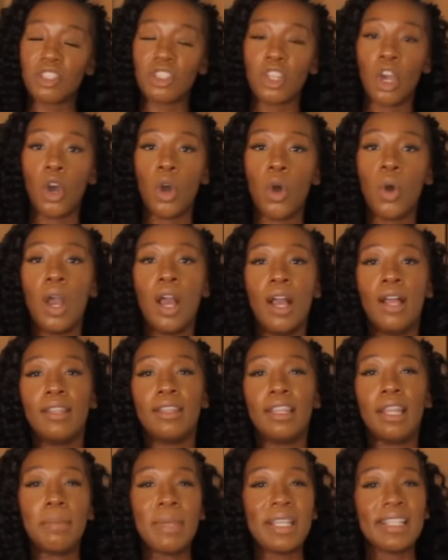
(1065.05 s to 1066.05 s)
So
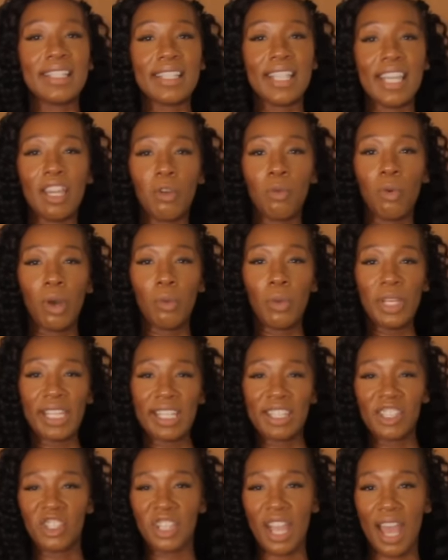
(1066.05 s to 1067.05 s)
let me see what we
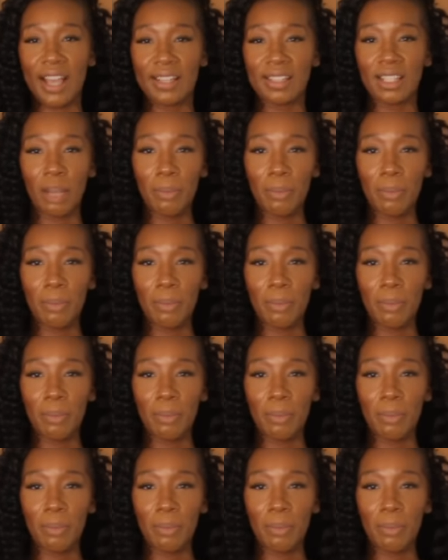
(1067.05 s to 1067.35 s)
can jazz